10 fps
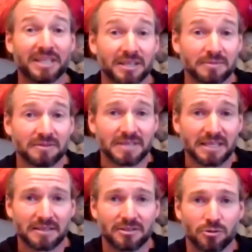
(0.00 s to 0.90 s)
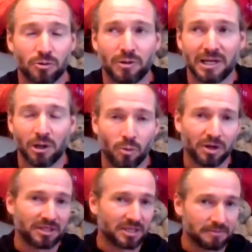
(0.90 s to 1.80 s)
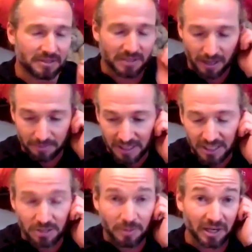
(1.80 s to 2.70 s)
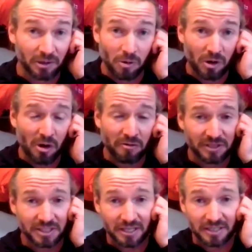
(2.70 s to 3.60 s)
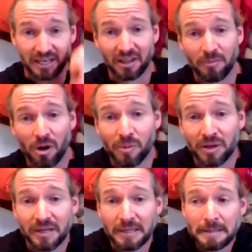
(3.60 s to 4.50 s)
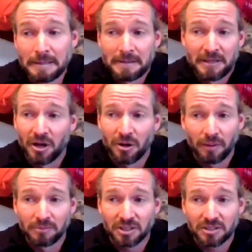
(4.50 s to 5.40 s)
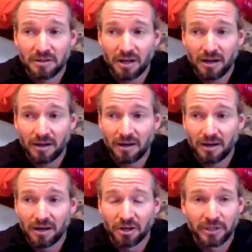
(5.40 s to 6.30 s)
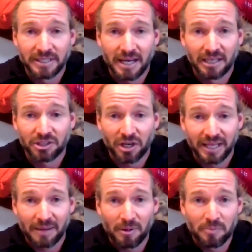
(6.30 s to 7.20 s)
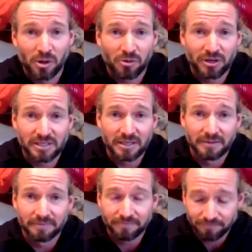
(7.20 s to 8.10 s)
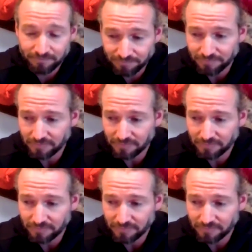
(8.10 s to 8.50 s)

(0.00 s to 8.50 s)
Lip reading: one in terms of distance, or a really long one in terms of time, depending on what COVID does. And at the moment, I'm just hunkering down, trying to get my book written,